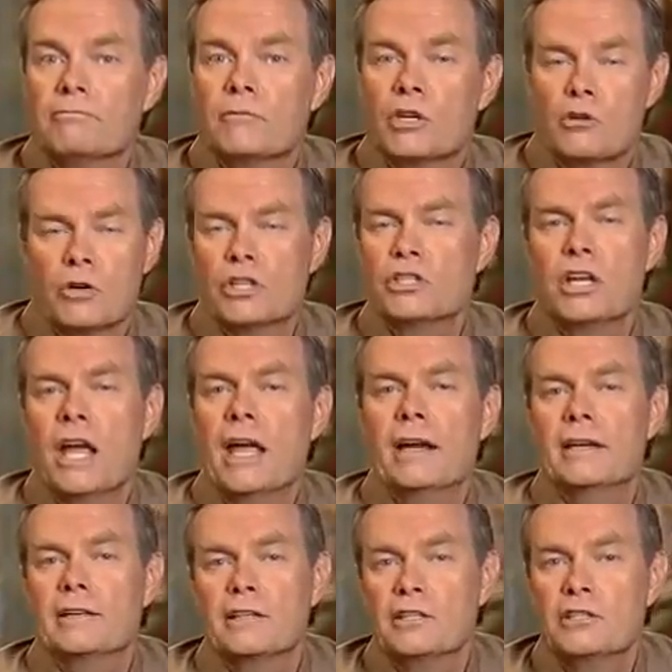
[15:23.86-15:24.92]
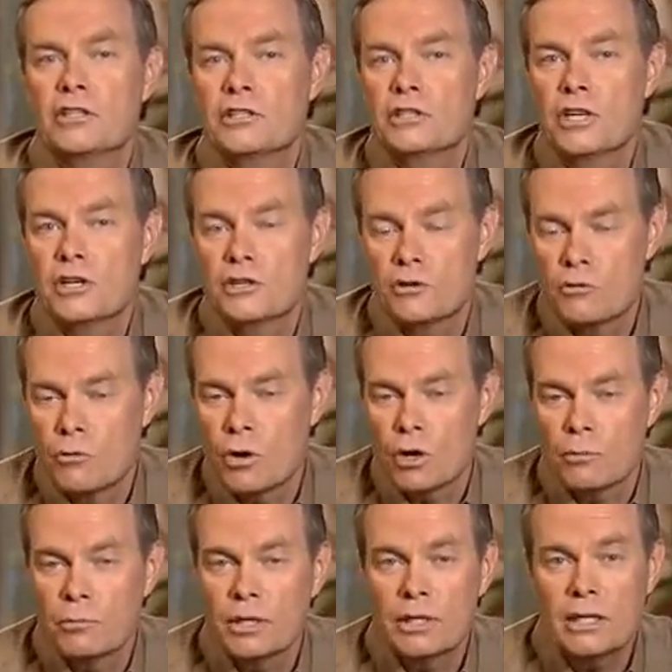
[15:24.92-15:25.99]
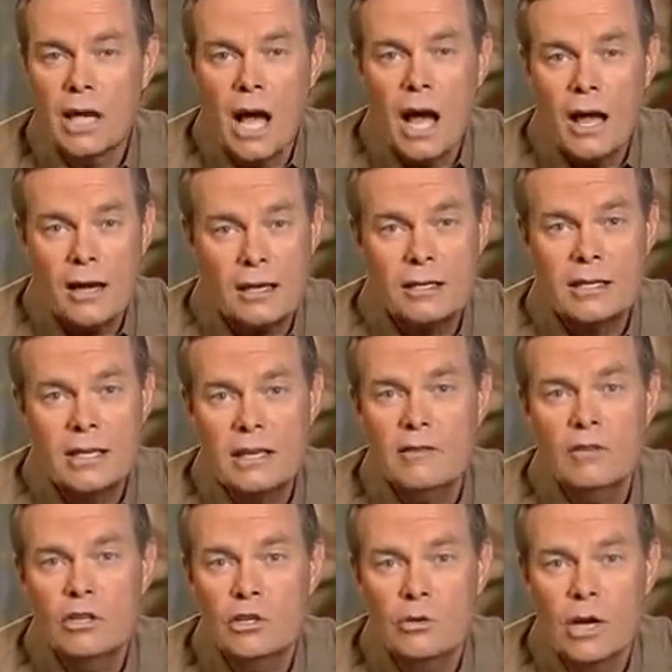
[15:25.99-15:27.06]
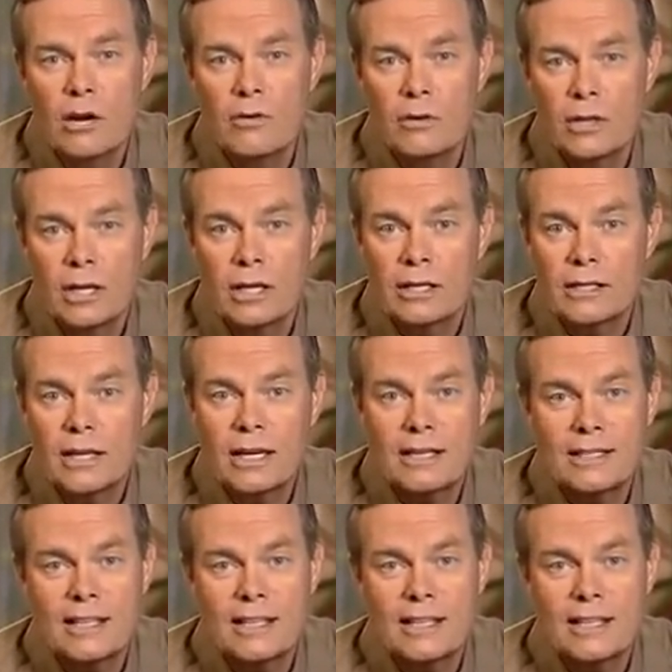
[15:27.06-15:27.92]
Christianity just doesn't work. But God has given you everything it takes.